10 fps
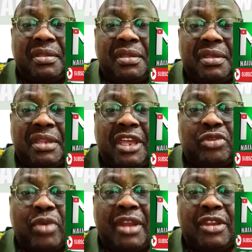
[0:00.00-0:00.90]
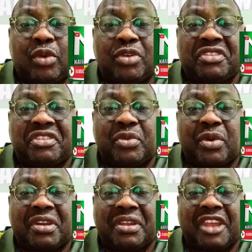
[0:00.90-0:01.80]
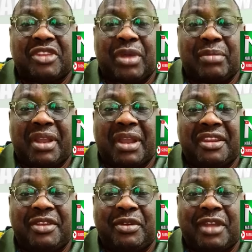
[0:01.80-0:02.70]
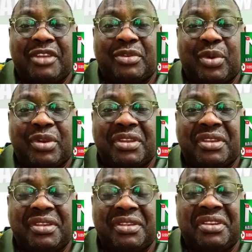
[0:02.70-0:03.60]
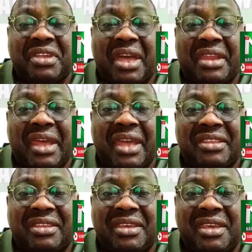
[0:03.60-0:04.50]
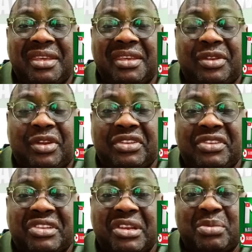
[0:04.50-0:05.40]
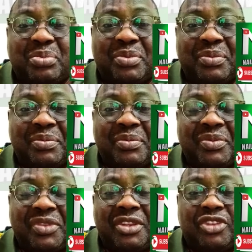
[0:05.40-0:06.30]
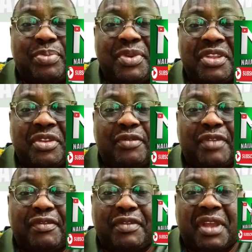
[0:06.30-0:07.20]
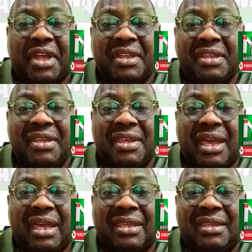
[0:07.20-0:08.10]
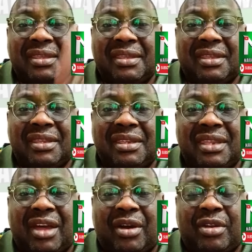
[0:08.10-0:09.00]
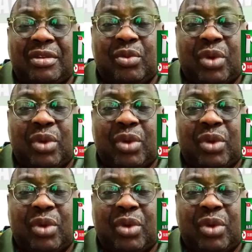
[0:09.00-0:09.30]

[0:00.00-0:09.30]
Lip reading: That's why Aliko is still working. That's why Magadenuga is working day and night. He doesn't sleep. The spirit of Africa. They are all working.